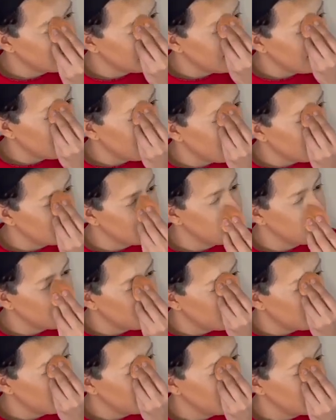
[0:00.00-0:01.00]
said, all you
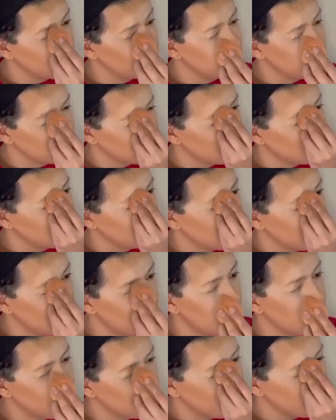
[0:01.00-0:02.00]
want is to just
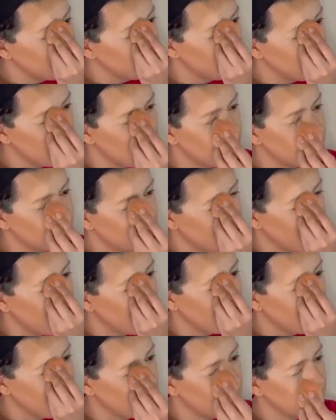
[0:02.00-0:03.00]
tap where you have
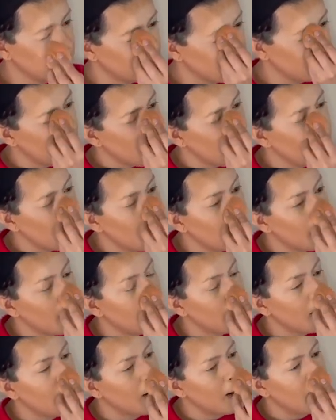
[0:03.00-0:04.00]
product
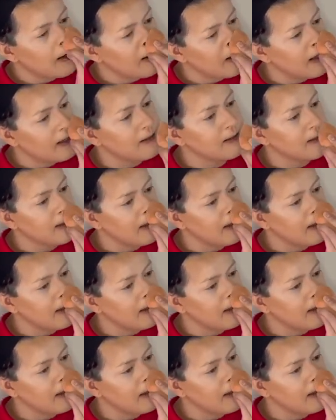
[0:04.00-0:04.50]
and that's